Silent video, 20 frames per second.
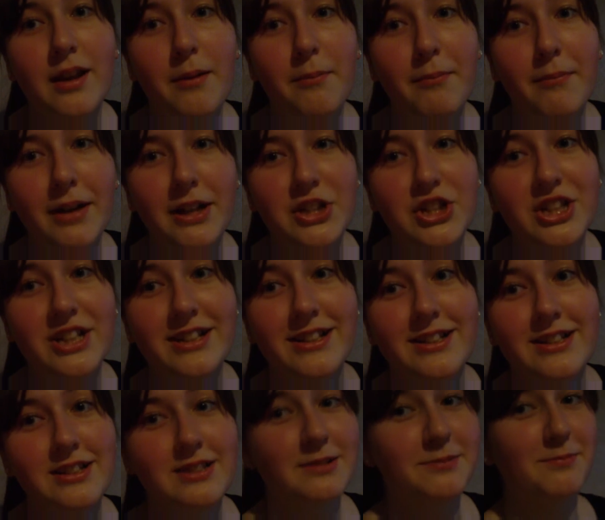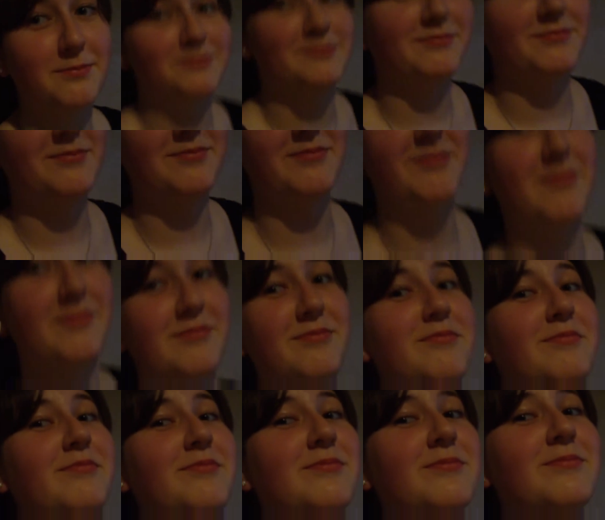my shiz.
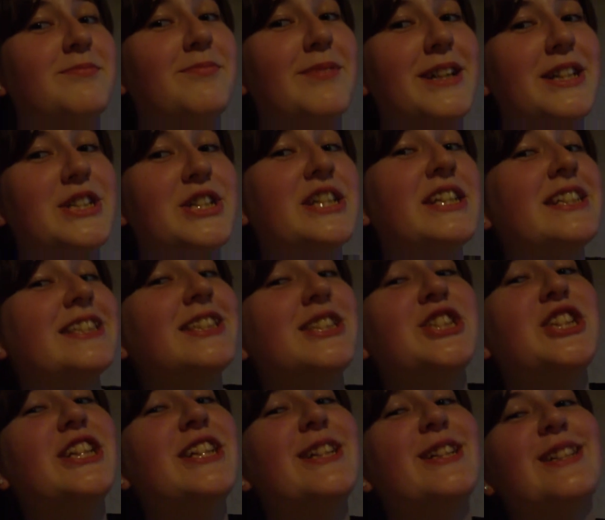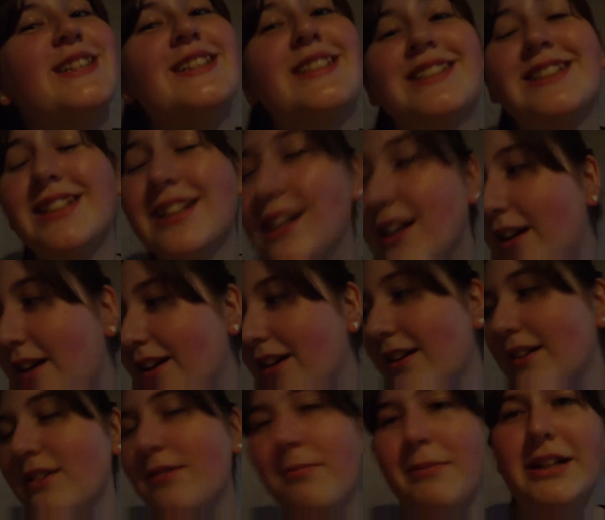Get my, my shiz cheese together.
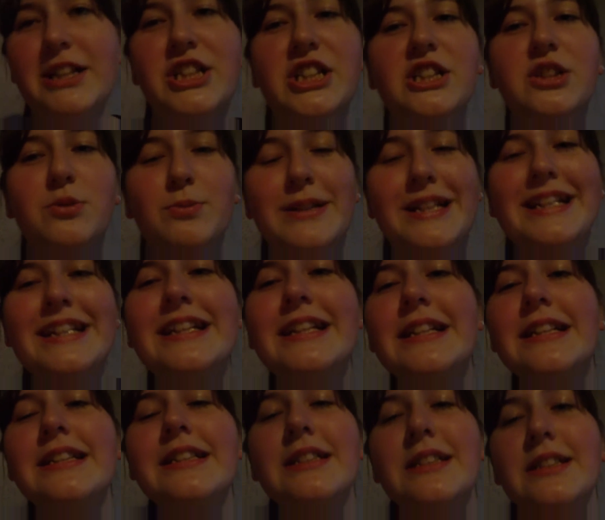shiz. My cheese get my cheese